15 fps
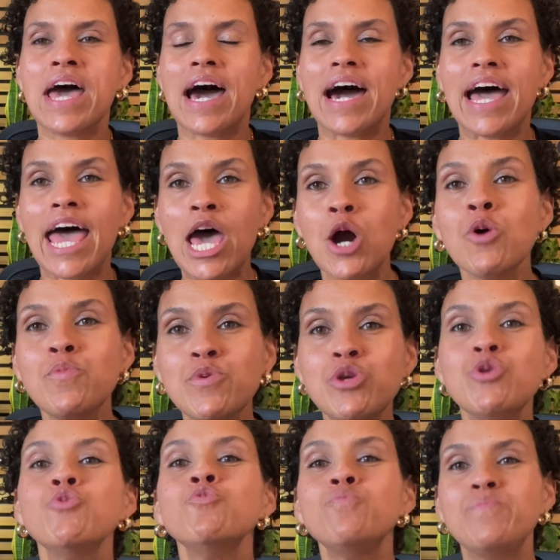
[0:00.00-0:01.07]
help
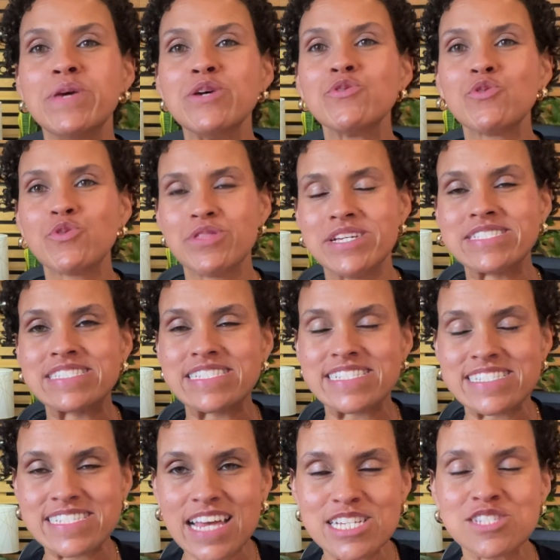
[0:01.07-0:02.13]
you build a
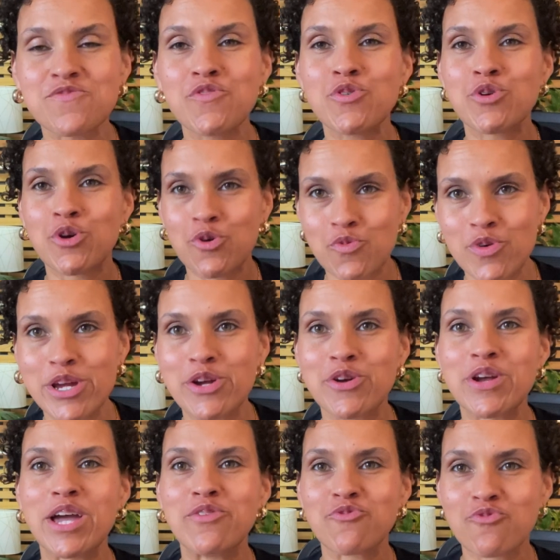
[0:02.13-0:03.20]
successful career
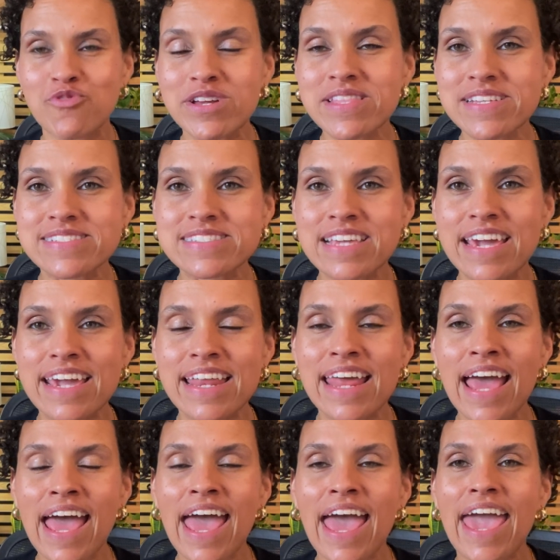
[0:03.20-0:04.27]
in real estate.
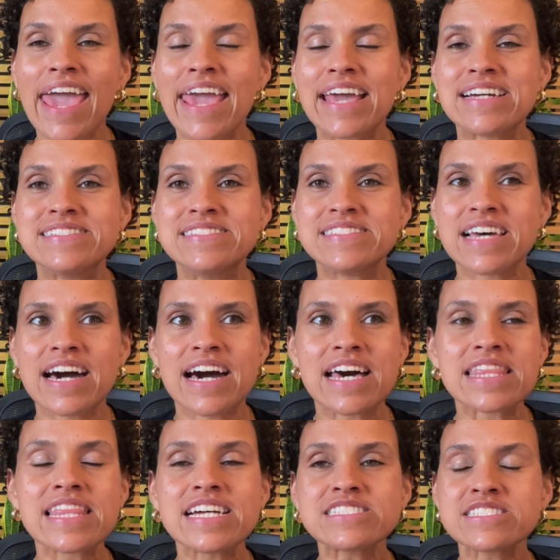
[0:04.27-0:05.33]
And
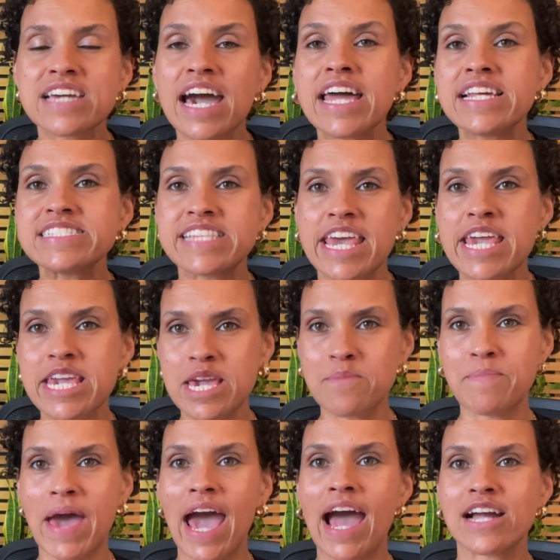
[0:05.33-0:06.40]
let's kind of take it
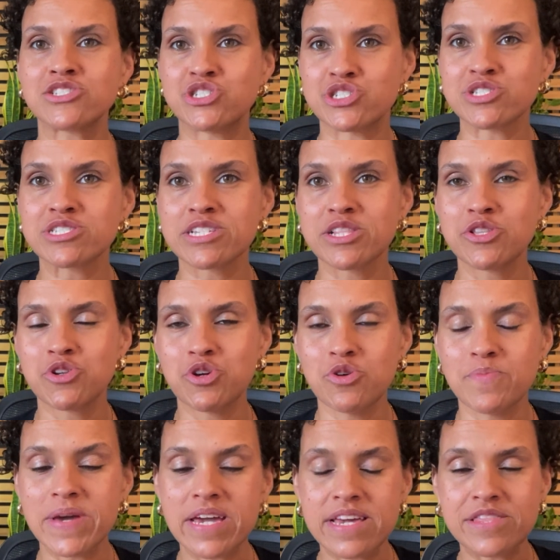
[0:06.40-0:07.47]
back just a little
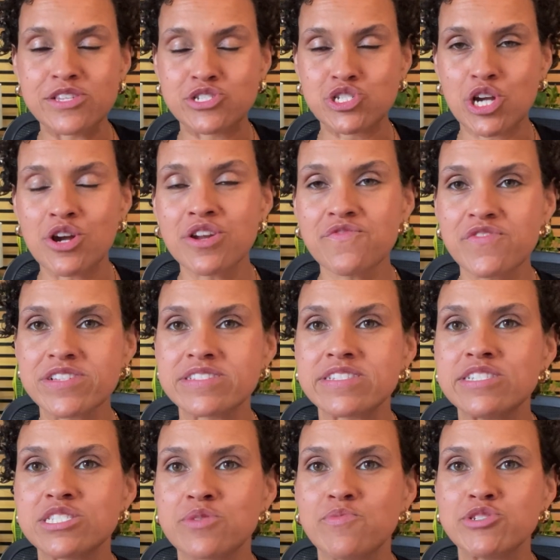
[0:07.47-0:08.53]
bit. The start of this
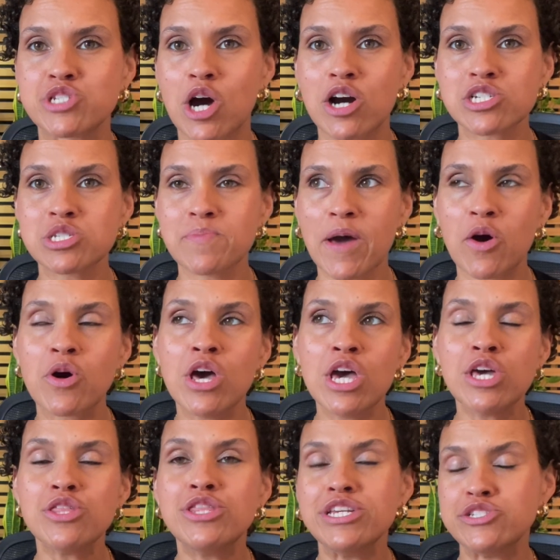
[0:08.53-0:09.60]
season, we talked about
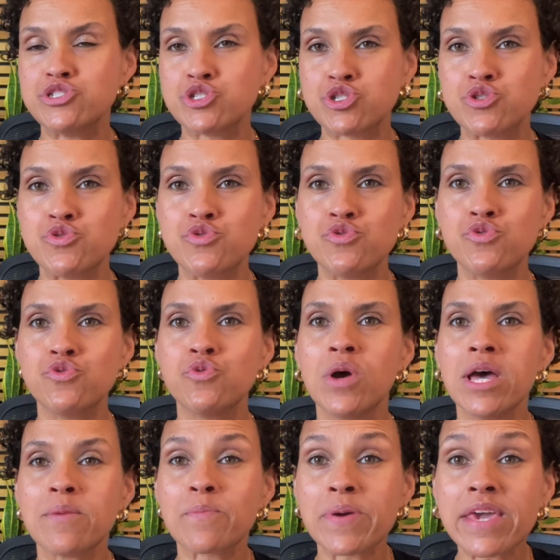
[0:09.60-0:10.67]
the two
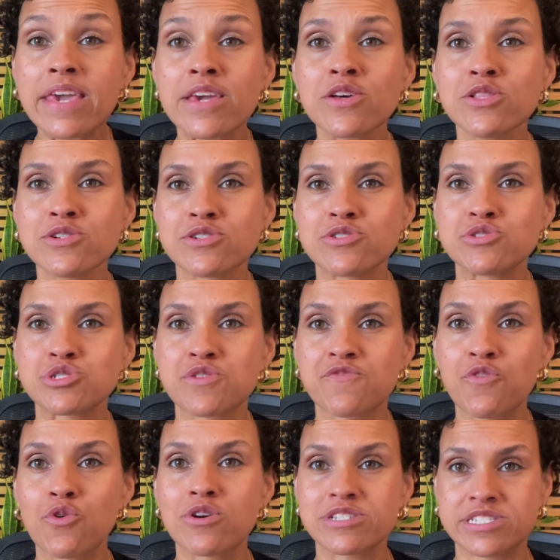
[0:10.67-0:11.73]
pillars
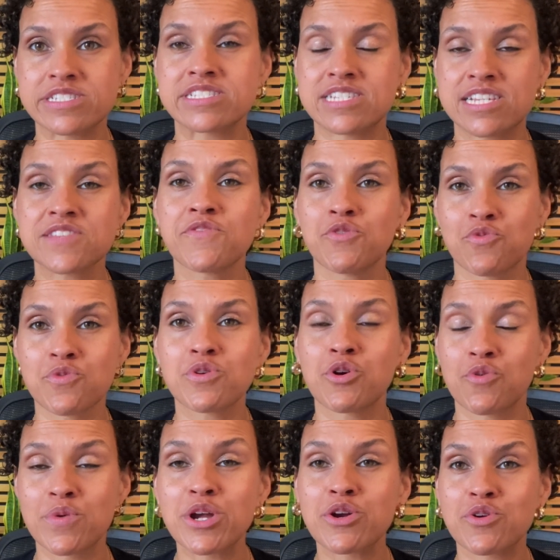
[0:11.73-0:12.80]
for a successful
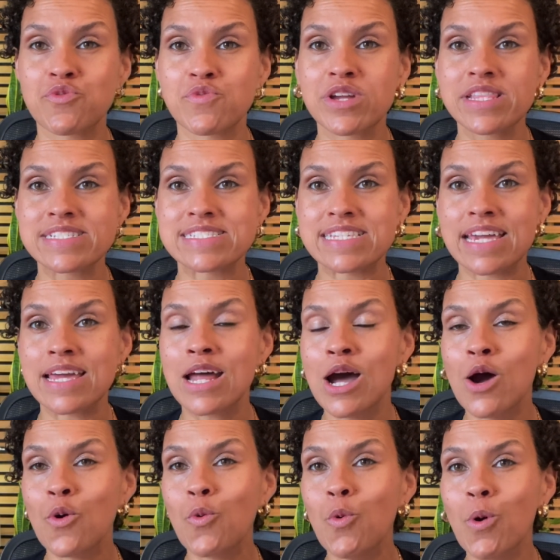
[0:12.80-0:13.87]
career in real estate,
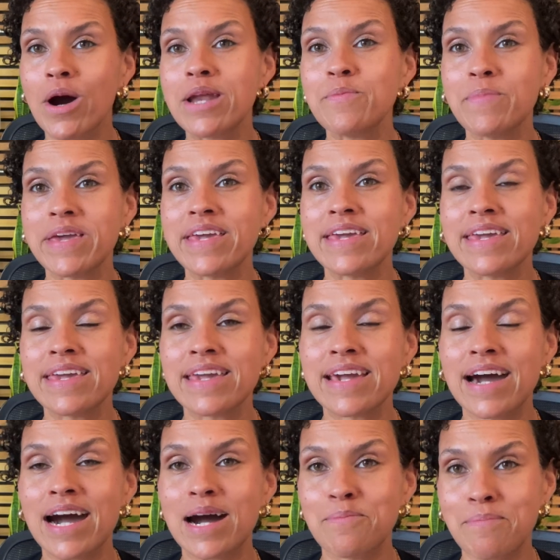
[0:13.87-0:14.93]
one being
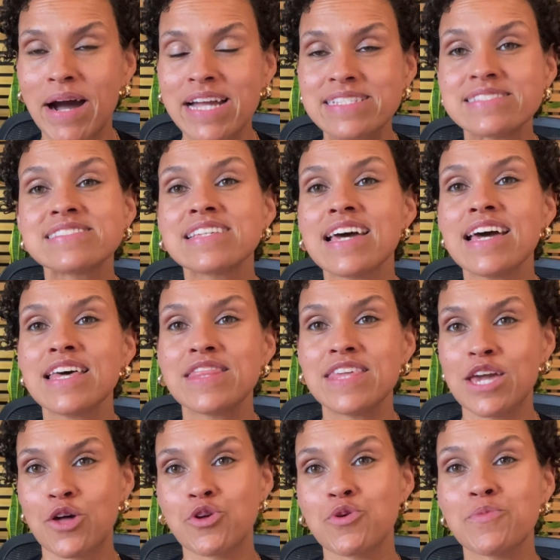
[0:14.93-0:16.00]
mindset, the
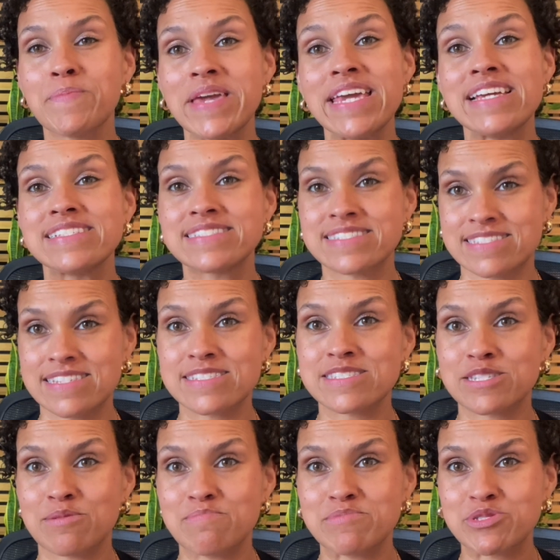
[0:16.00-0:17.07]
other being
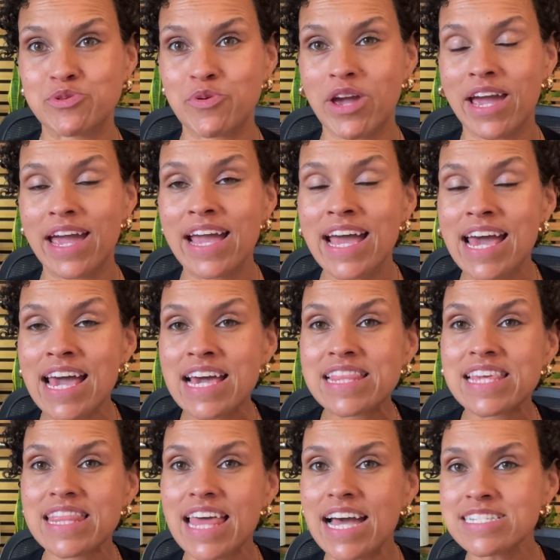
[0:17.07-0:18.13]
systems. Okay.
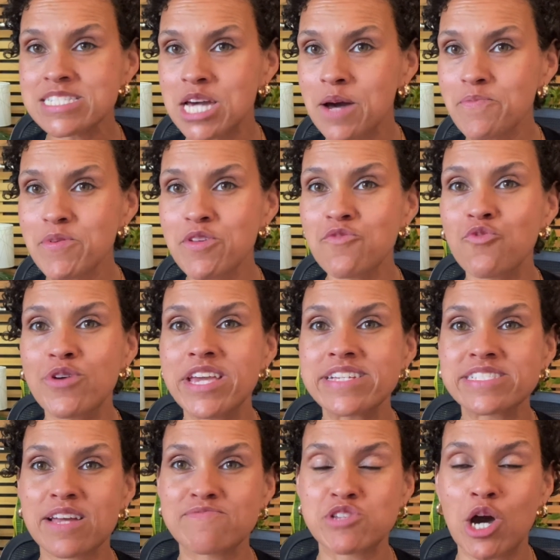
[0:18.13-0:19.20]
The last couple of
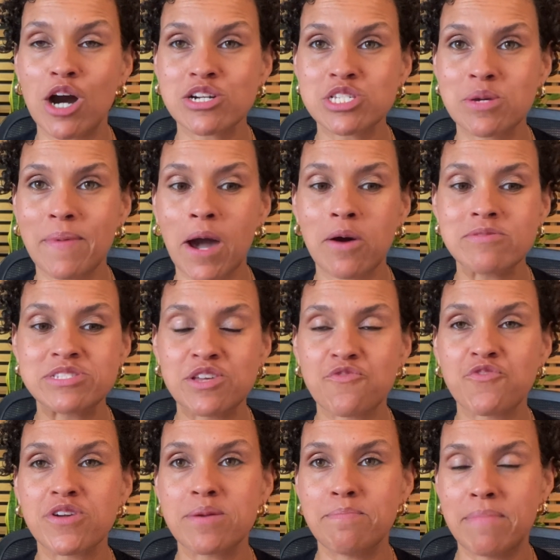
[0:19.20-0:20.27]
weeks, I've talked about
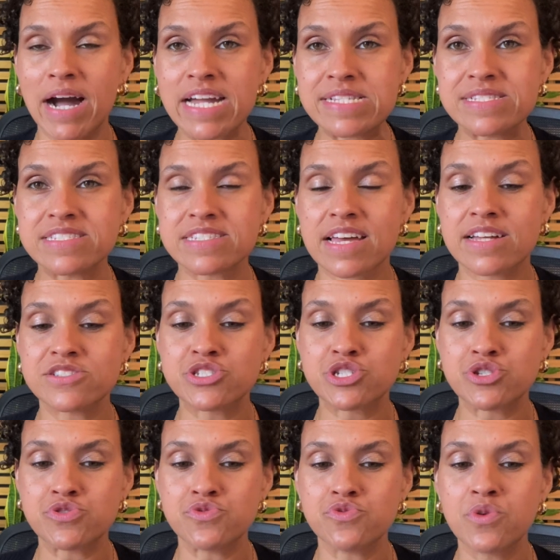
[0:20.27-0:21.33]
different mindsets
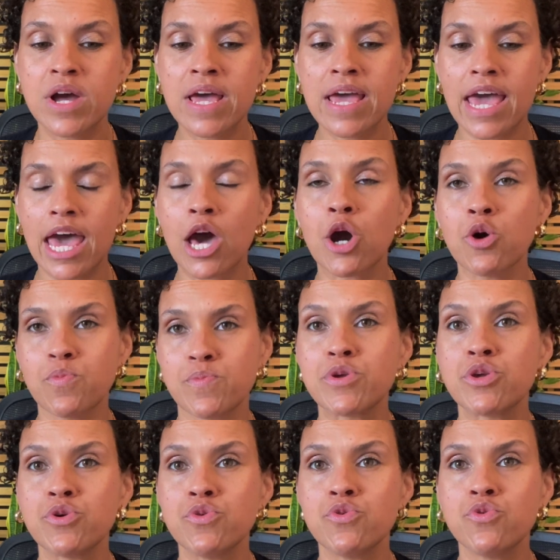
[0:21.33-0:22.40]
to help
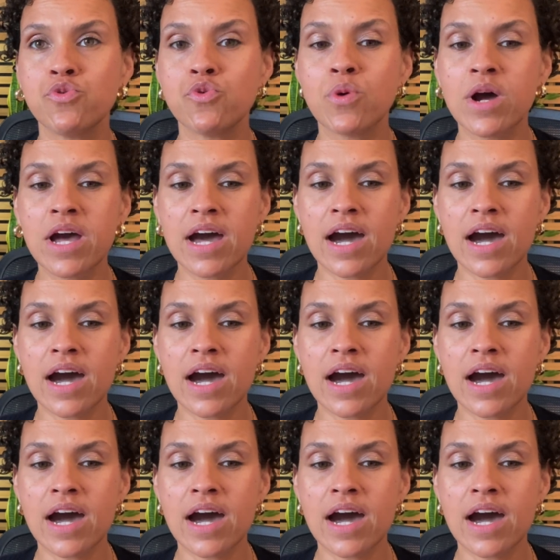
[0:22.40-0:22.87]
you